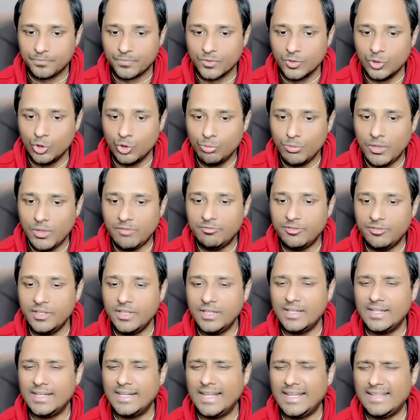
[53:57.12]
you may feel
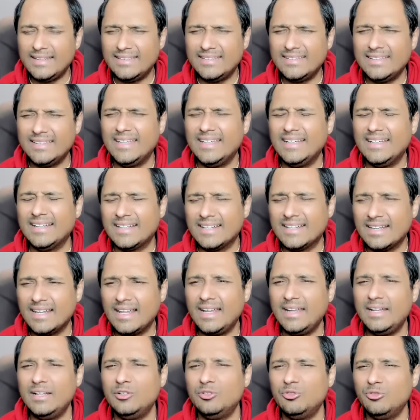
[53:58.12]
less
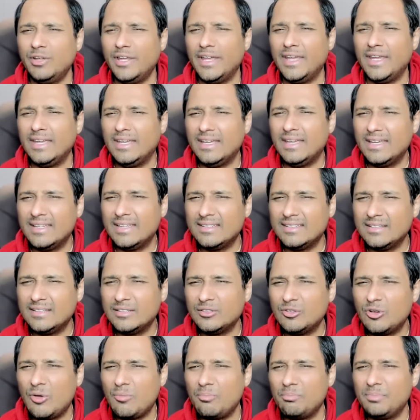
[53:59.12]
inclined to engage in
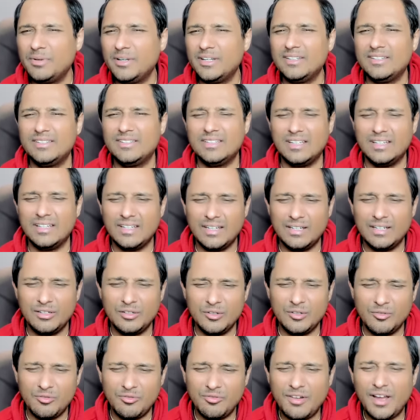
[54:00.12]
competition and you
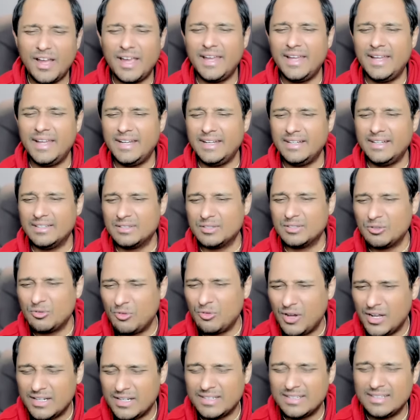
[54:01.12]
know fights
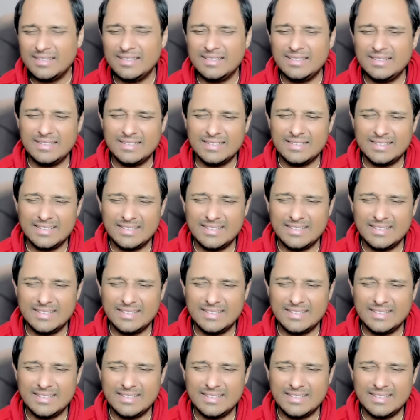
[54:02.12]
quarrels